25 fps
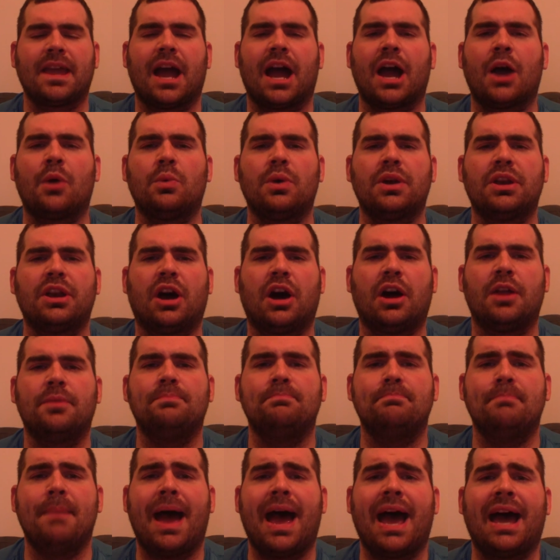I went
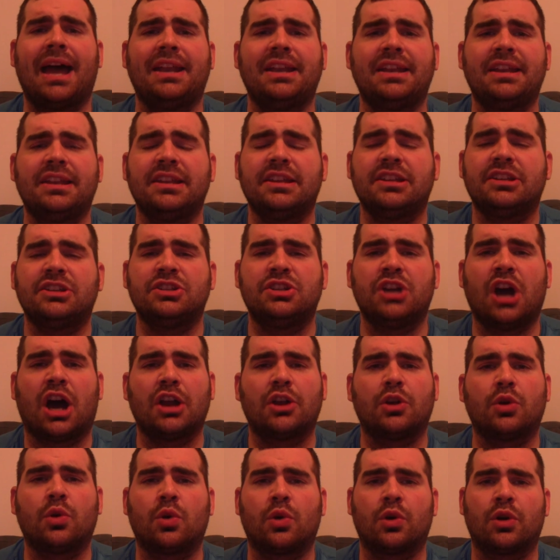on
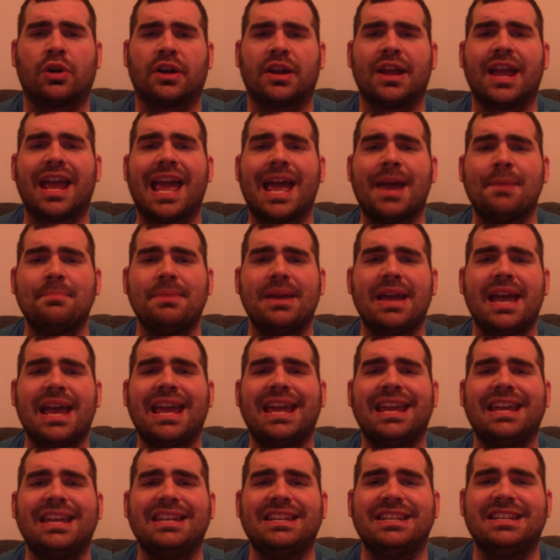madd.org,
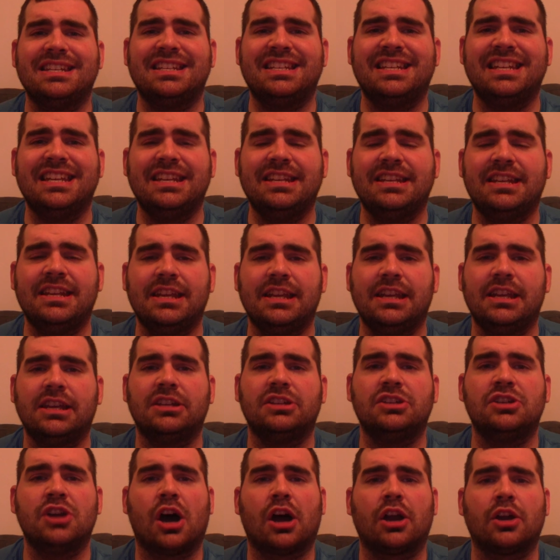
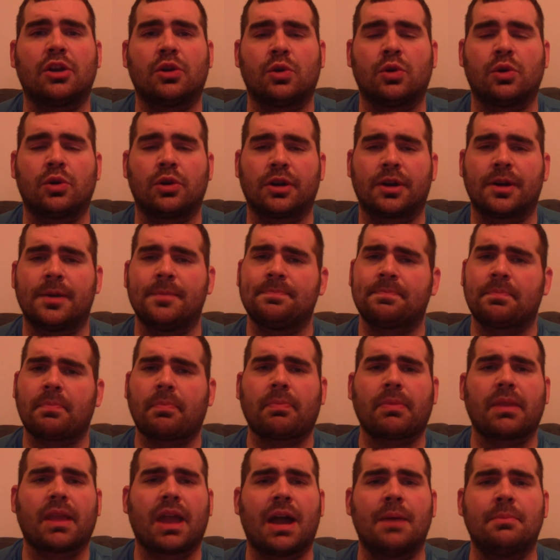M-A-D-D.org.
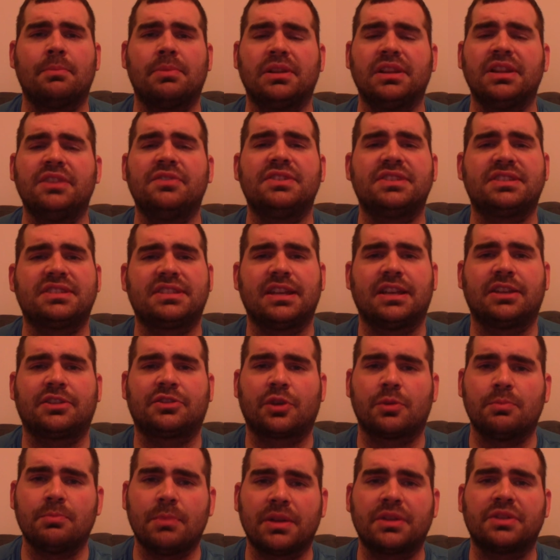I believe it stands
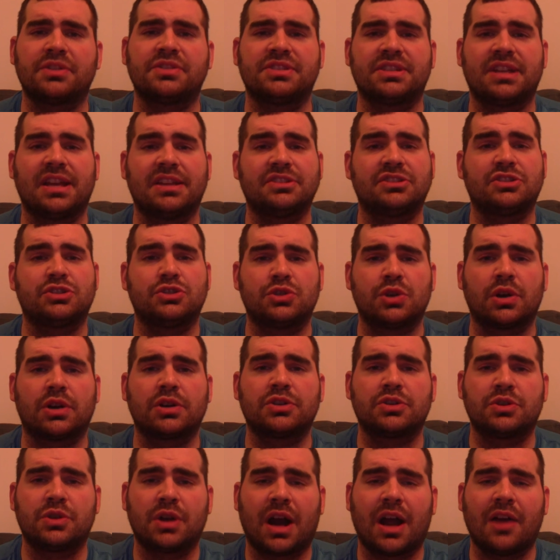for Mothers Against
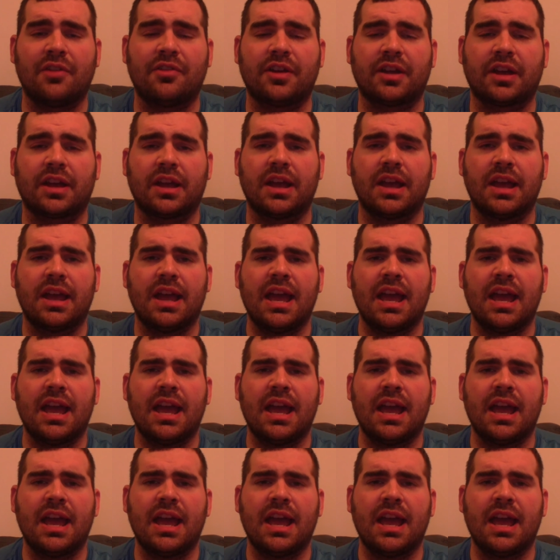Drunk Driving.